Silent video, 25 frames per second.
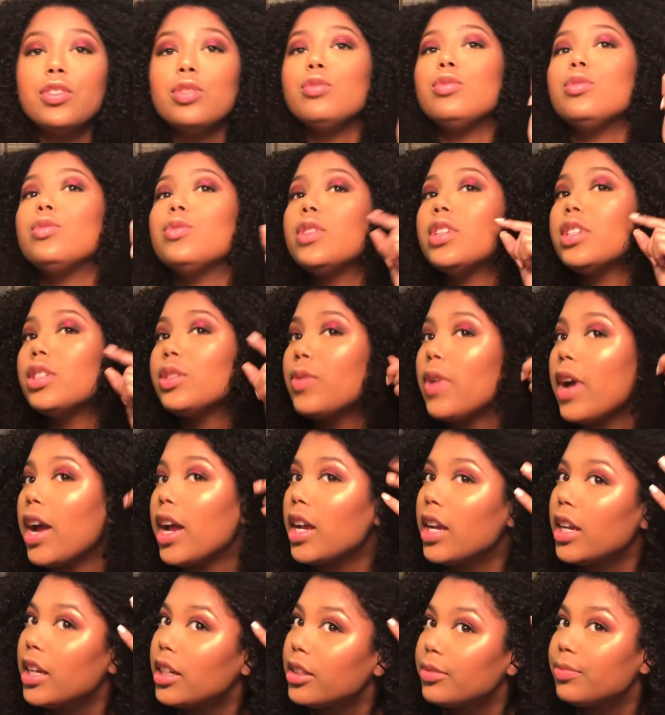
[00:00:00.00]
you do this right
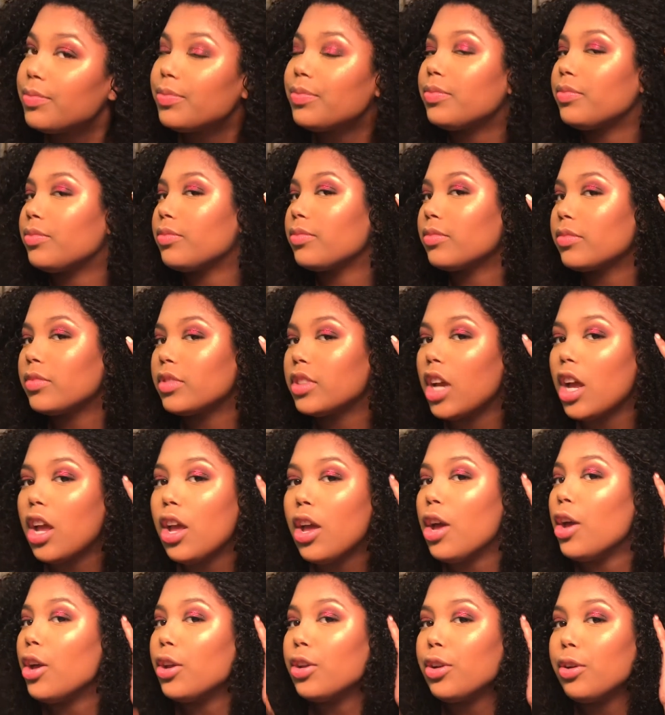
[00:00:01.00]
here,
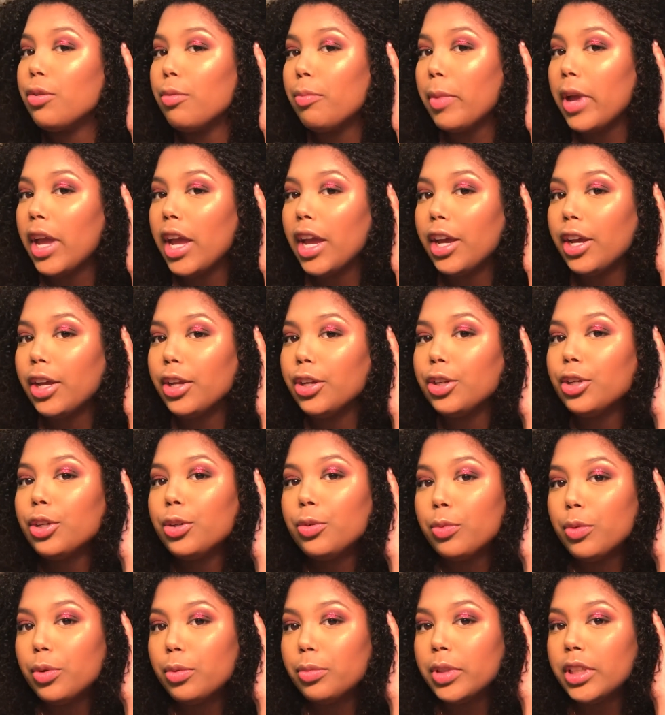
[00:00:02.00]
your man, your
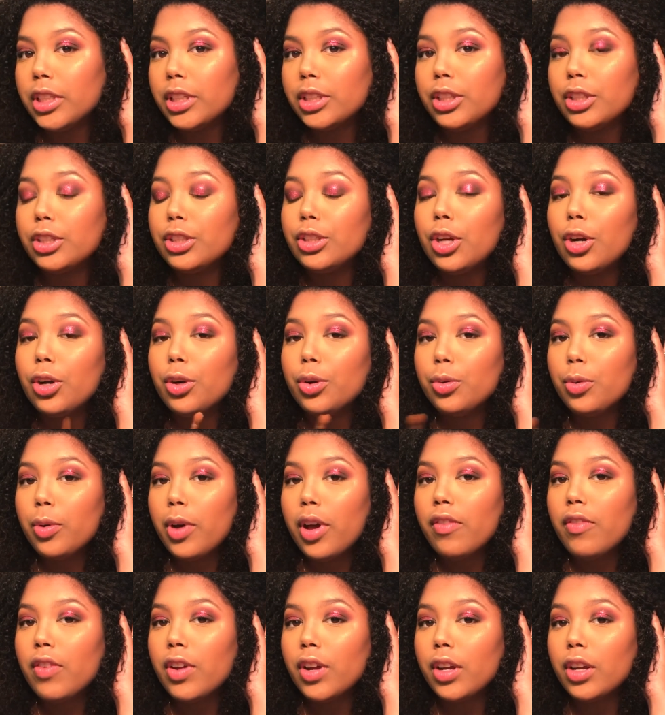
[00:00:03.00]
woman, your
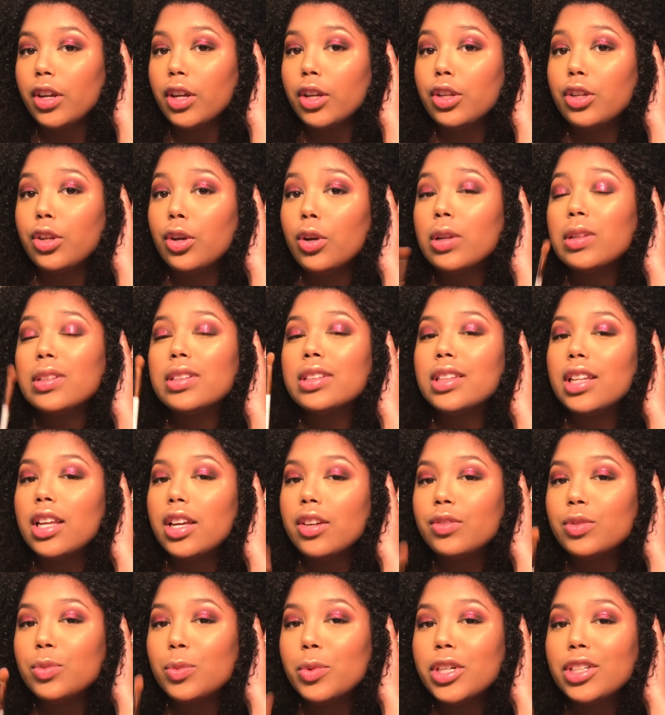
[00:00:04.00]
whoever, your
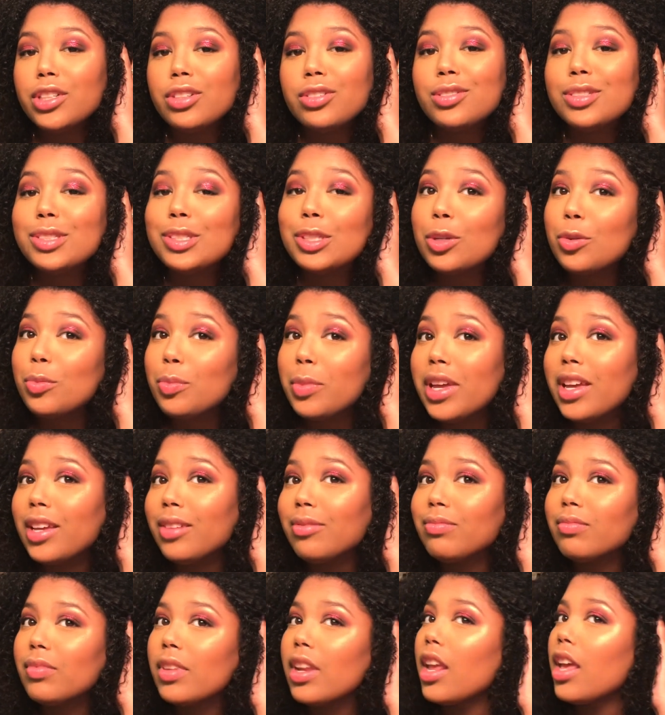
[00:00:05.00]
loved one, your soulmate,
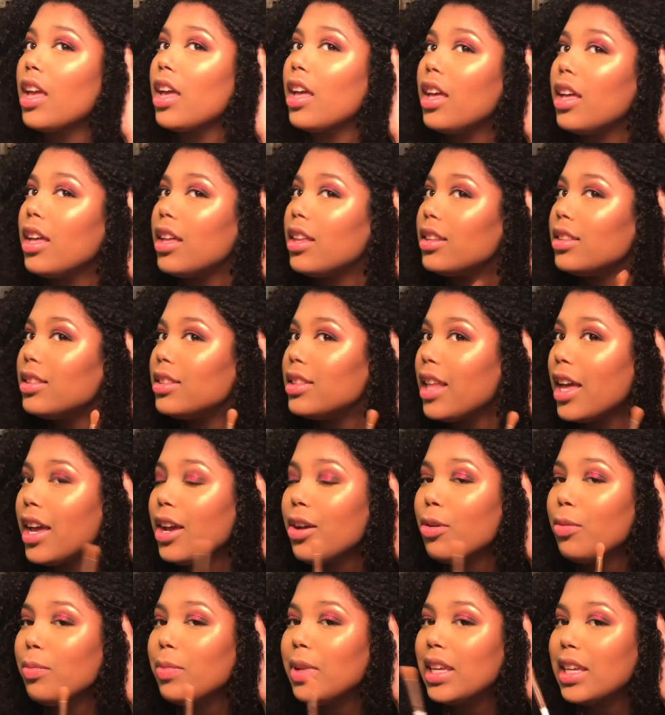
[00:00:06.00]
they
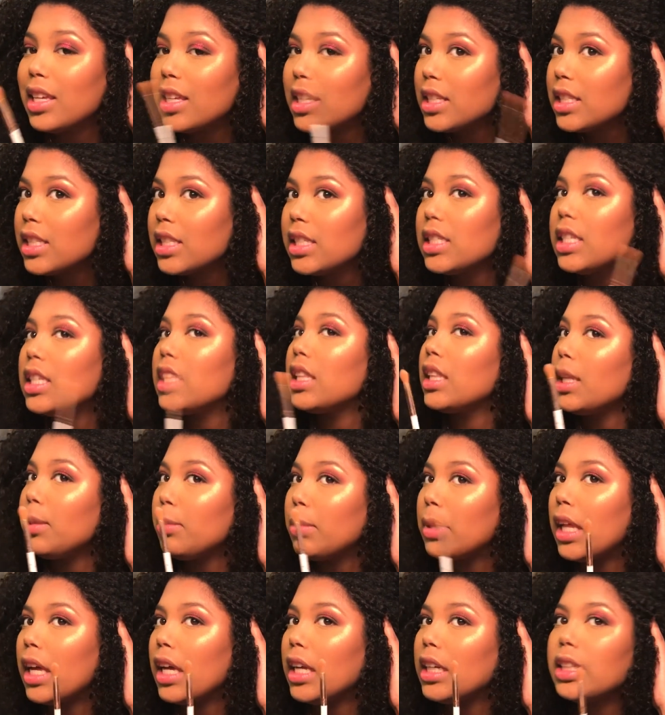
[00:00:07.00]
gonna be instantly
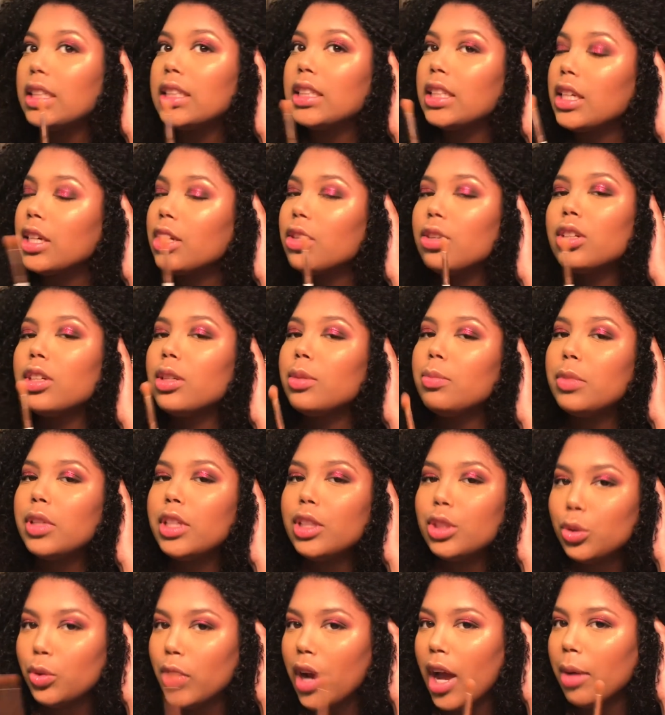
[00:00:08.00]
blinded. They're gonna be
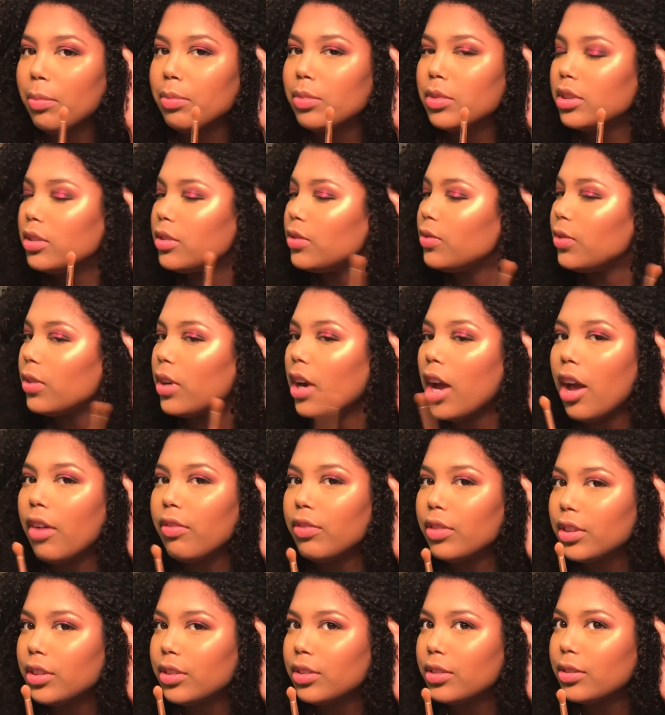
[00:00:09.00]
trapped
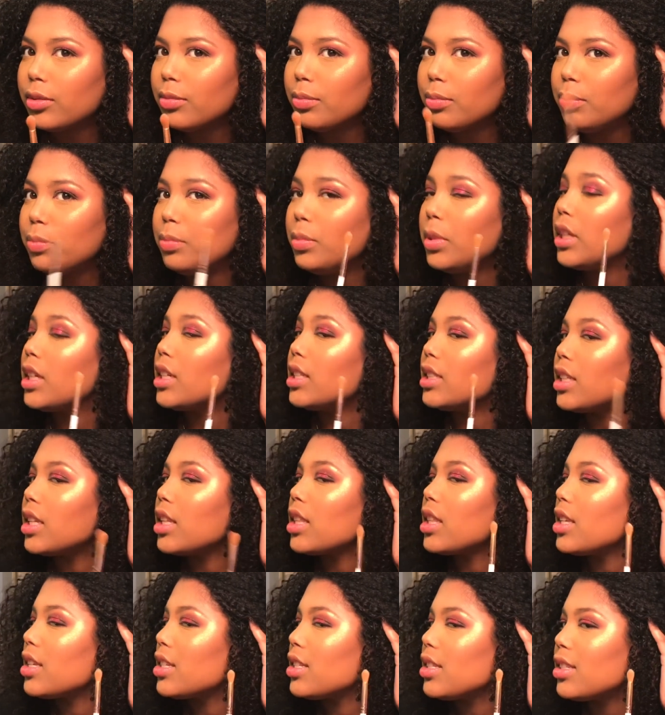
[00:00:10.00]
forever because of
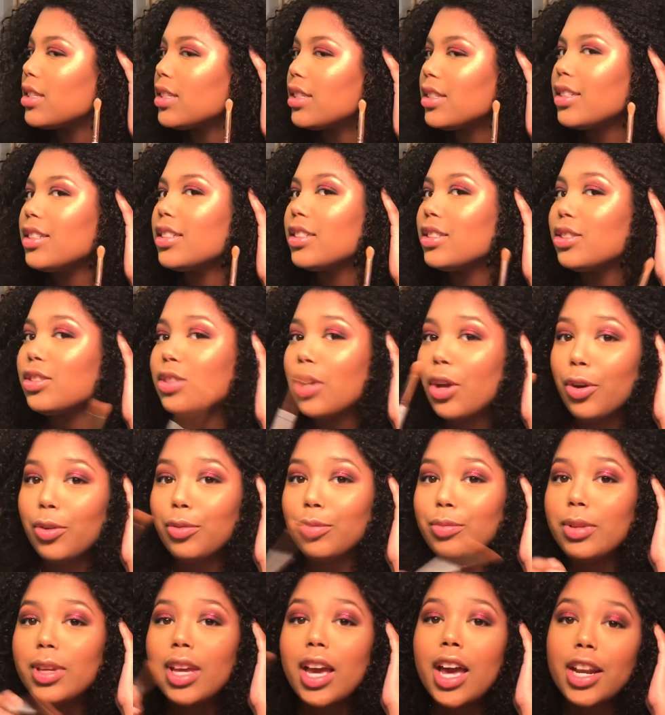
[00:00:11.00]
this. So
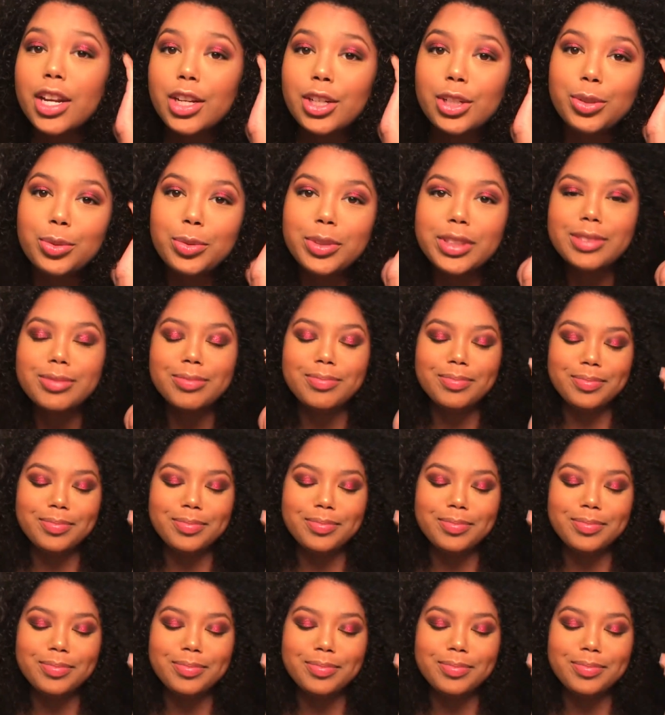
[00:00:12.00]
you gotta do it.